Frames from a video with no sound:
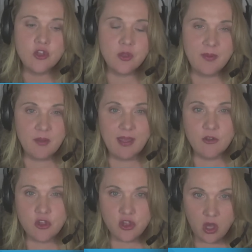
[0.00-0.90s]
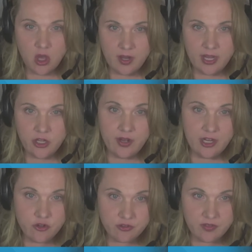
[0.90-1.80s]
should be about showing your
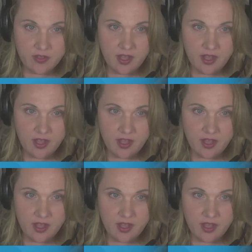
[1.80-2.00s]
interest in